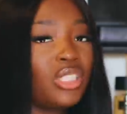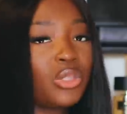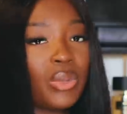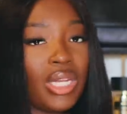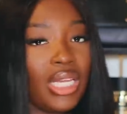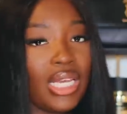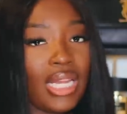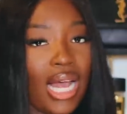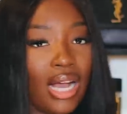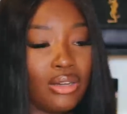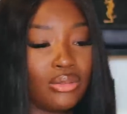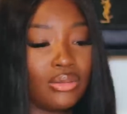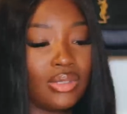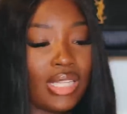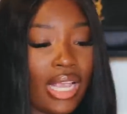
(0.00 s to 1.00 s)
just waiting it
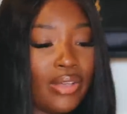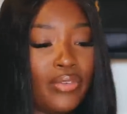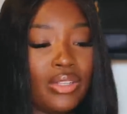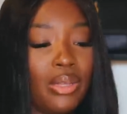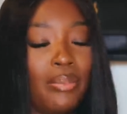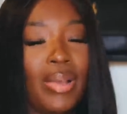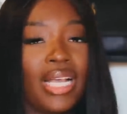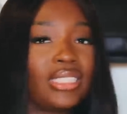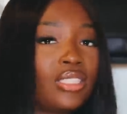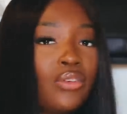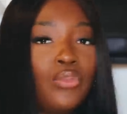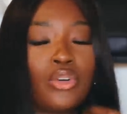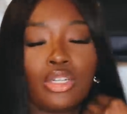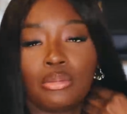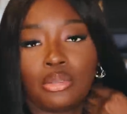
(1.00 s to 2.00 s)
out, like for the best
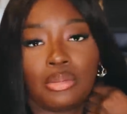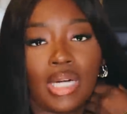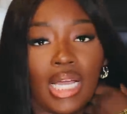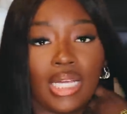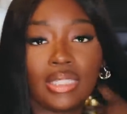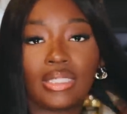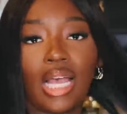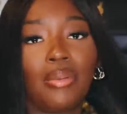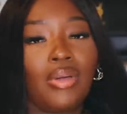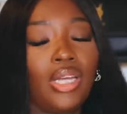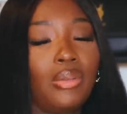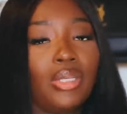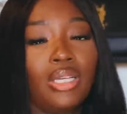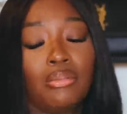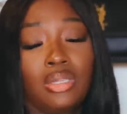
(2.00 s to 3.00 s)
affordable price. I'm
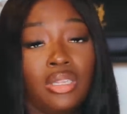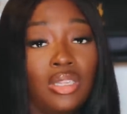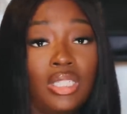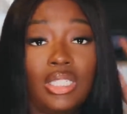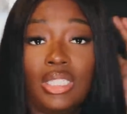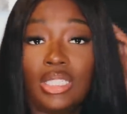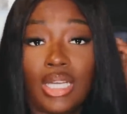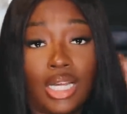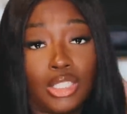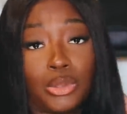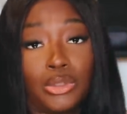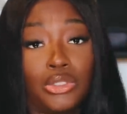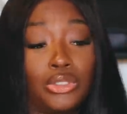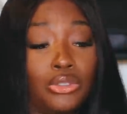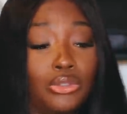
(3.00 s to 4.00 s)
gonna be completely honest with